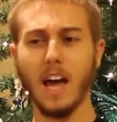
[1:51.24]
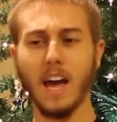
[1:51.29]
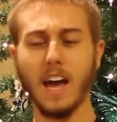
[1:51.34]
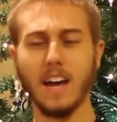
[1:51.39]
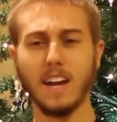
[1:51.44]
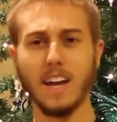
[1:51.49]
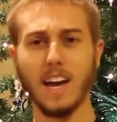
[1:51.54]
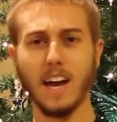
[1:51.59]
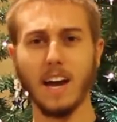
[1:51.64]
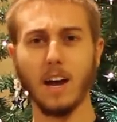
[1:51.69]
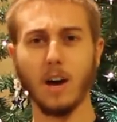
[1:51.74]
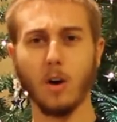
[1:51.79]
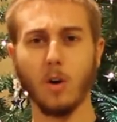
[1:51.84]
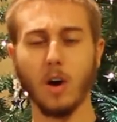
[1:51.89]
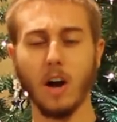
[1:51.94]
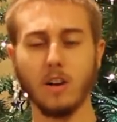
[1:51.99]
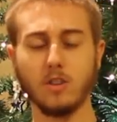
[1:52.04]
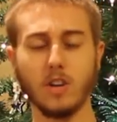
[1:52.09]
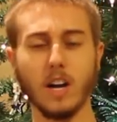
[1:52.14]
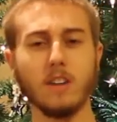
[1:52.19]
And
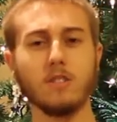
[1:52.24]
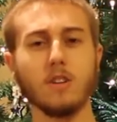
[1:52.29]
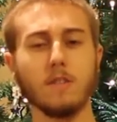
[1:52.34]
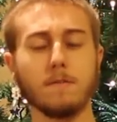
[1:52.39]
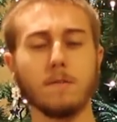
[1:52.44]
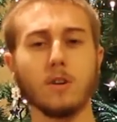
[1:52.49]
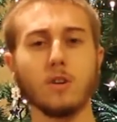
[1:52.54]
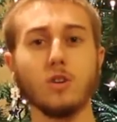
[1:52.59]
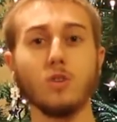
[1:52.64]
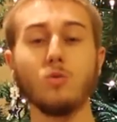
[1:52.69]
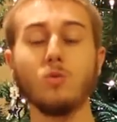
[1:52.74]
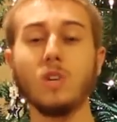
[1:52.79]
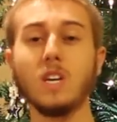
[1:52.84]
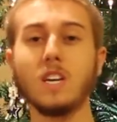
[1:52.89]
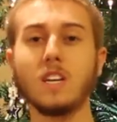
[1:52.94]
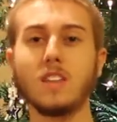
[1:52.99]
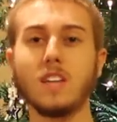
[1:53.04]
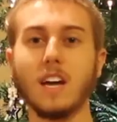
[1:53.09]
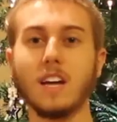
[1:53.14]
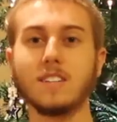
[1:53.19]
how I try to look for
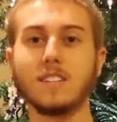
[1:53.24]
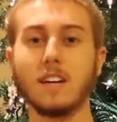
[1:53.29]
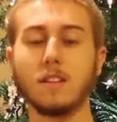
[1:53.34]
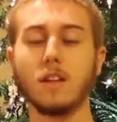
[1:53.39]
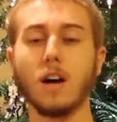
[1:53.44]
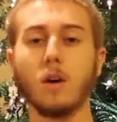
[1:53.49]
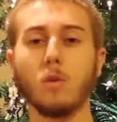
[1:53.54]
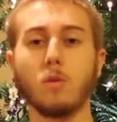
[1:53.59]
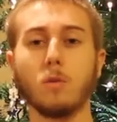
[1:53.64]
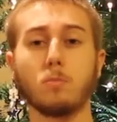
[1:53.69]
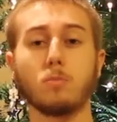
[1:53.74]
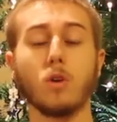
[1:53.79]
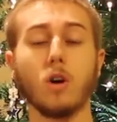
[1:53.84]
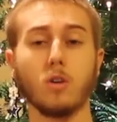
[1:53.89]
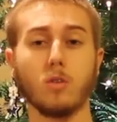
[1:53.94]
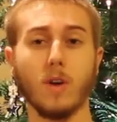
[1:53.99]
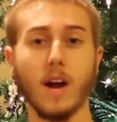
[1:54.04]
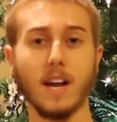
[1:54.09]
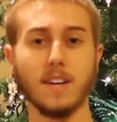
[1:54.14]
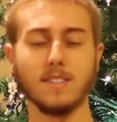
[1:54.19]
unique things I thought would
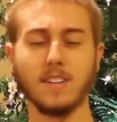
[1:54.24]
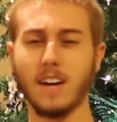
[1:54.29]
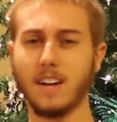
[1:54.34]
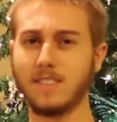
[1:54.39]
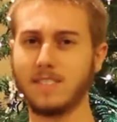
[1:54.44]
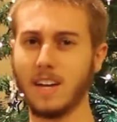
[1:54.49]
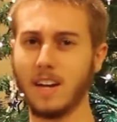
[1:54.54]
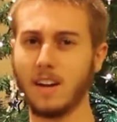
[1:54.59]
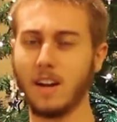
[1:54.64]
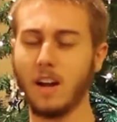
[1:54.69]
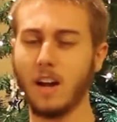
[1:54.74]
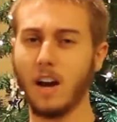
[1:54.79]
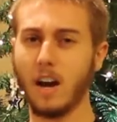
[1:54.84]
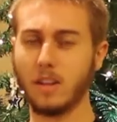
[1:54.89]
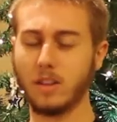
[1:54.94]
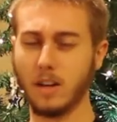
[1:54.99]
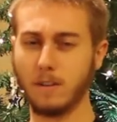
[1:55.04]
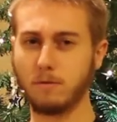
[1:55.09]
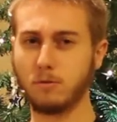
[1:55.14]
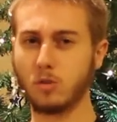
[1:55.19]
progress. And I said,
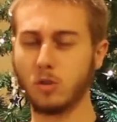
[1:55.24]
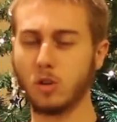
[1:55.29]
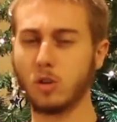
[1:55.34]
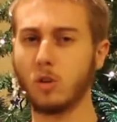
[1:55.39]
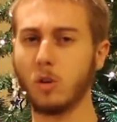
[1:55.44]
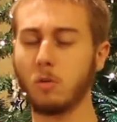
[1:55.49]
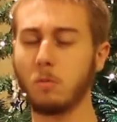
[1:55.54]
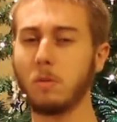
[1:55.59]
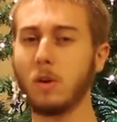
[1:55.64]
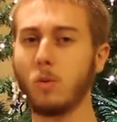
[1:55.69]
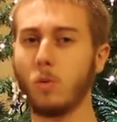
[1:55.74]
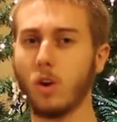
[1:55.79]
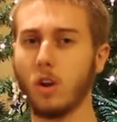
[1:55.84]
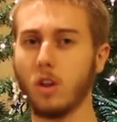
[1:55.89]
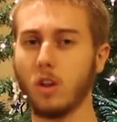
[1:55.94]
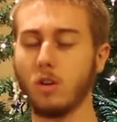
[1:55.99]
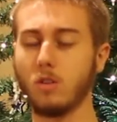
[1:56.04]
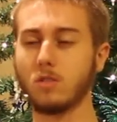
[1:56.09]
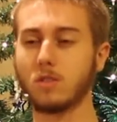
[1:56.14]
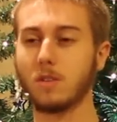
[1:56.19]
I thought Florincoin would be one
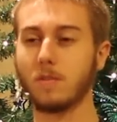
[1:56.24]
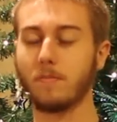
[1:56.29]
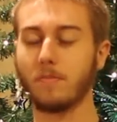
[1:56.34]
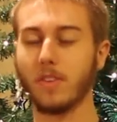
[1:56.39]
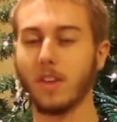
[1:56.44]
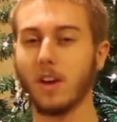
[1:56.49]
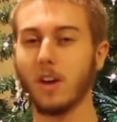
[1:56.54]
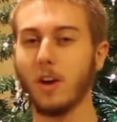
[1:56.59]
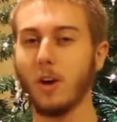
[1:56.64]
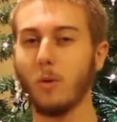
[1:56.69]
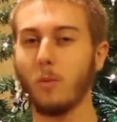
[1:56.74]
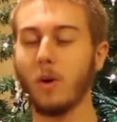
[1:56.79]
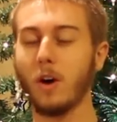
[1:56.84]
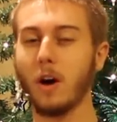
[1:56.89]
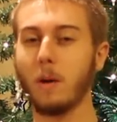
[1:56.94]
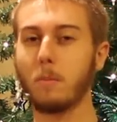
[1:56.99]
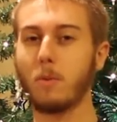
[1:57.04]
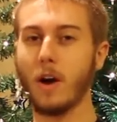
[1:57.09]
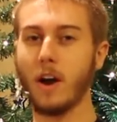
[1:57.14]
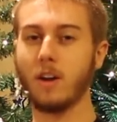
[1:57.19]
of those.
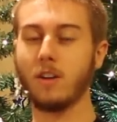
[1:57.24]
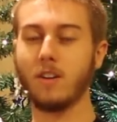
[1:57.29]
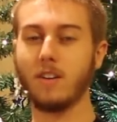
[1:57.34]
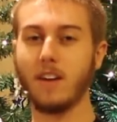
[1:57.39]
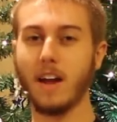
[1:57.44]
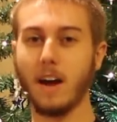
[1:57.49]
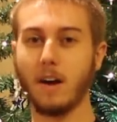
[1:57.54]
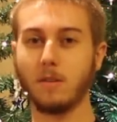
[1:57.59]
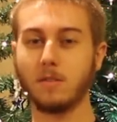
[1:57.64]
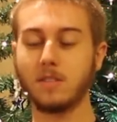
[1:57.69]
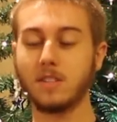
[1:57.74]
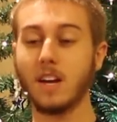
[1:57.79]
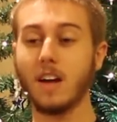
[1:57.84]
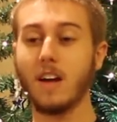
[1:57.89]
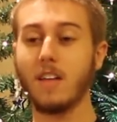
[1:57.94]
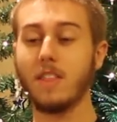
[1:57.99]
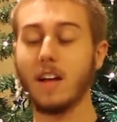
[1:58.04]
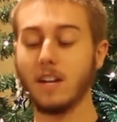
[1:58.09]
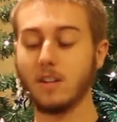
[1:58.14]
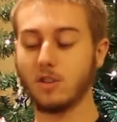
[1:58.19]
Well, I'm proud to announce
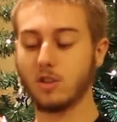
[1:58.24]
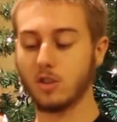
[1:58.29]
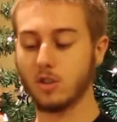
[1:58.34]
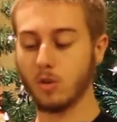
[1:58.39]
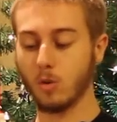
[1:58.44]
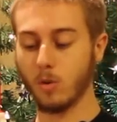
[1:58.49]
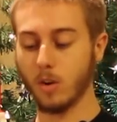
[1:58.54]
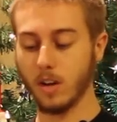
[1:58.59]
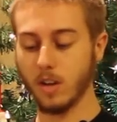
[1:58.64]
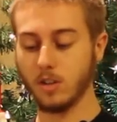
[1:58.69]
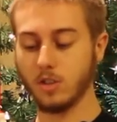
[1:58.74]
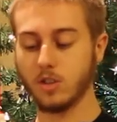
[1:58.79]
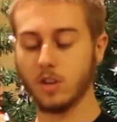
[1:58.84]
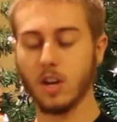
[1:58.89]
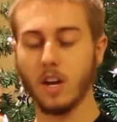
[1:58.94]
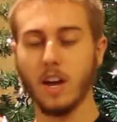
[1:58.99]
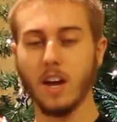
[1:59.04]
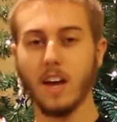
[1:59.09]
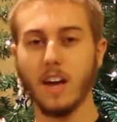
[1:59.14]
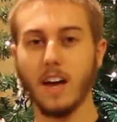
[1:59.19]
that Storj
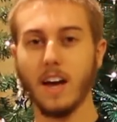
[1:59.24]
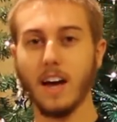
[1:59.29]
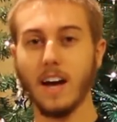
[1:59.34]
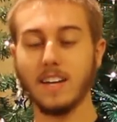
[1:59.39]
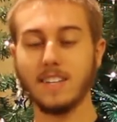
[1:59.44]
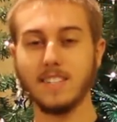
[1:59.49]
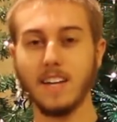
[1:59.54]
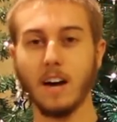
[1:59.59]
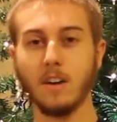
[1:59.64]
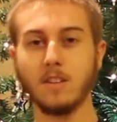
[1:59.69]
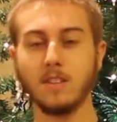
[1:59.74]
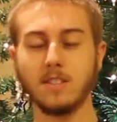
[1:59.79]
has now